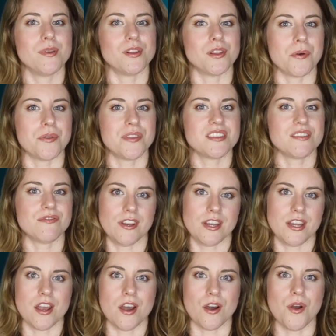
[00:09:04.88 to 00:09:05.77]
below this
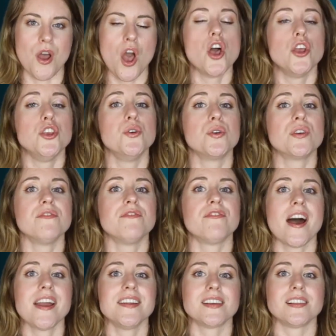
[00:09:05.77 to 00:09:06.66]
video, you can
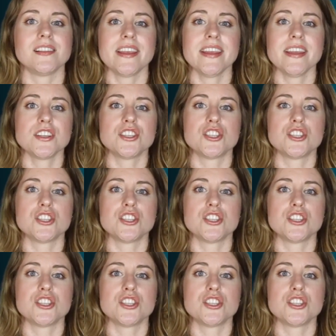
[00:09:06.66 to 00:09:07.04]
find a link